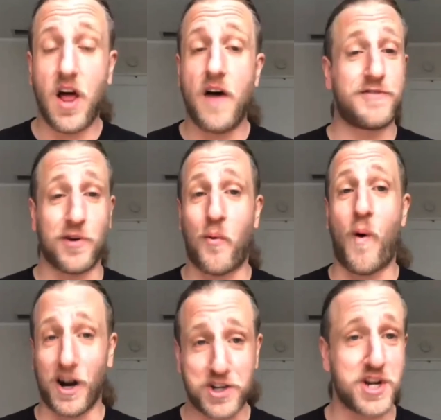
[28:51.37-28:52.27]
love to
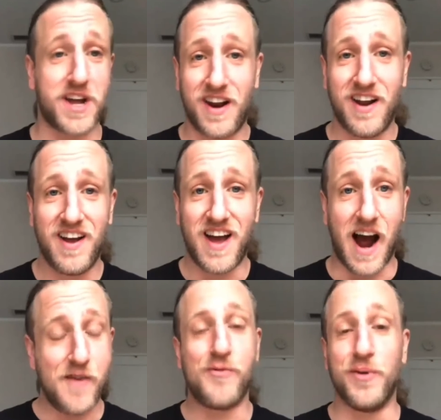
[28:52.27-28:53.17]
watch it.
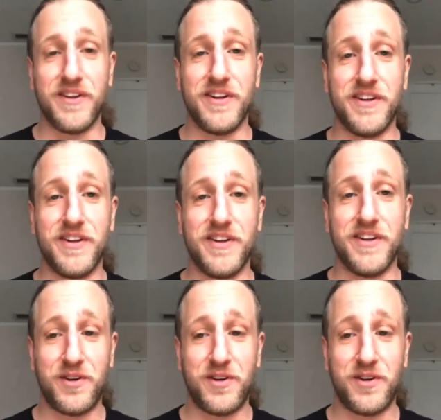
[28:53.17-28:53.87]
I really do.